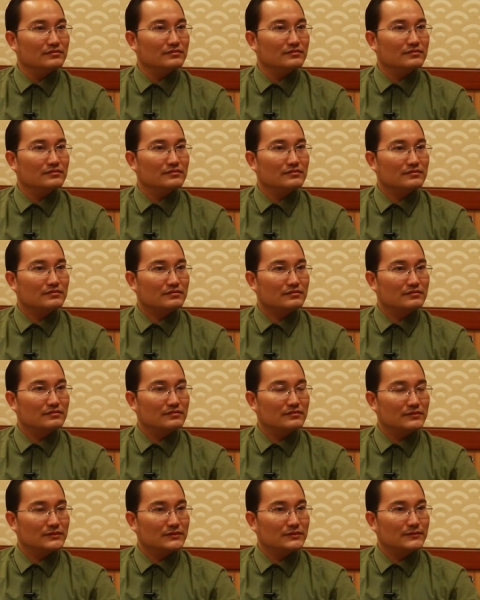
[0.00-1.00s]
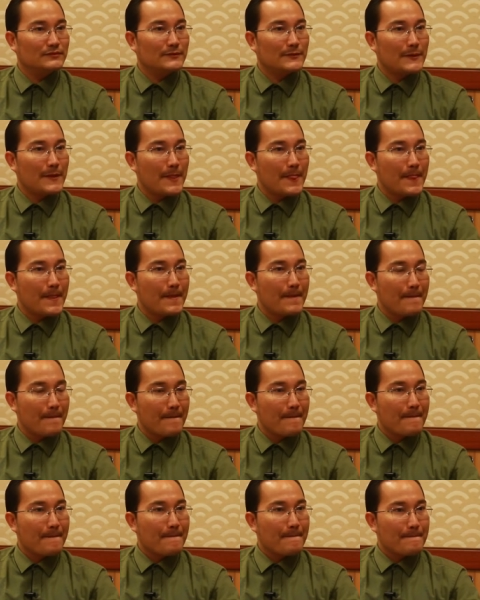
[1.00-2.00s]
there are storage
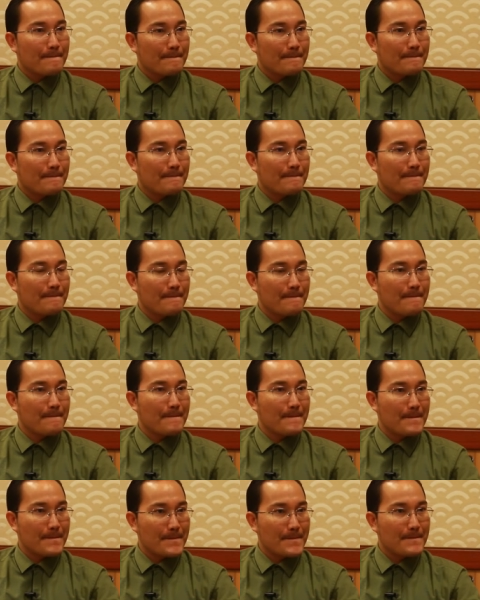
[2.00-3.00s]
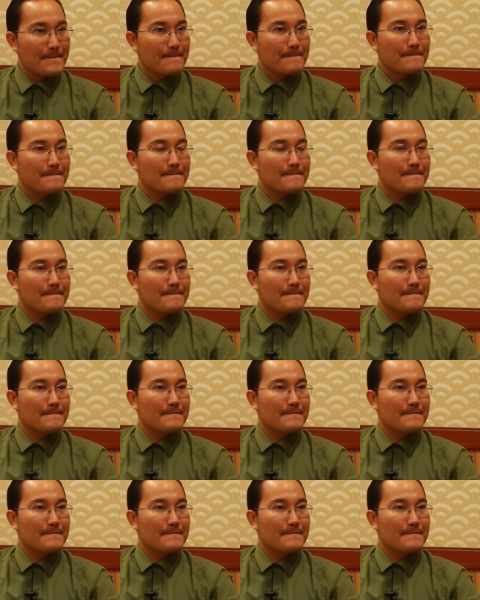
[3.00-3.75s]
facilities and post-harvest facilities and